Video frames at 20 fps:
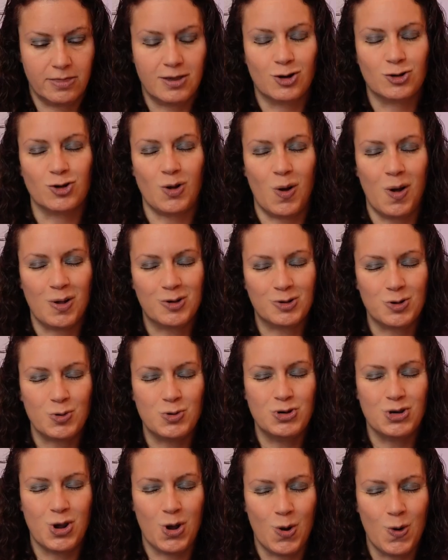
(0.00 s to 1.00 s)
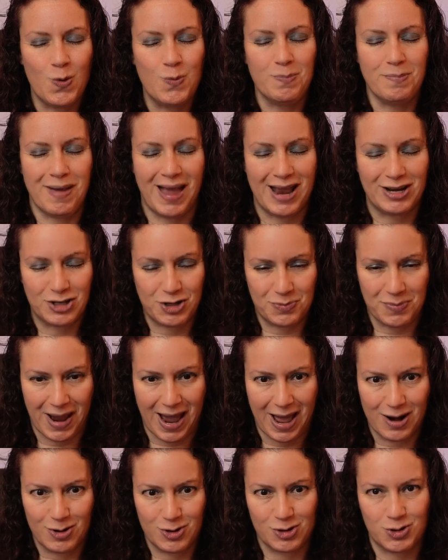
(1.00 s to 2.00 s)
There's also no magic
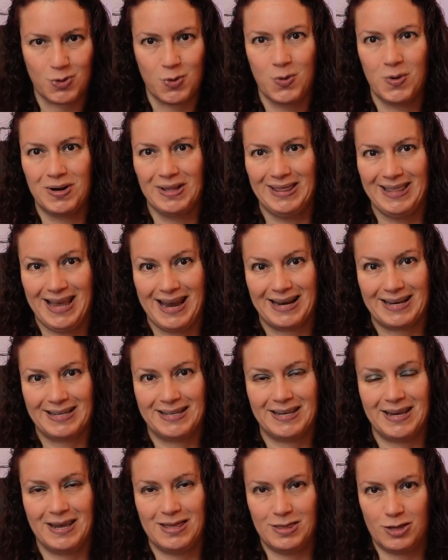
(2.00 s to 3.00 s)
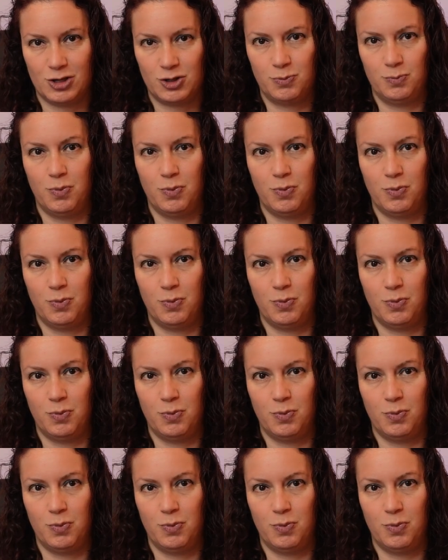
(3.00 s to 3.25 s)
patterns or licks in this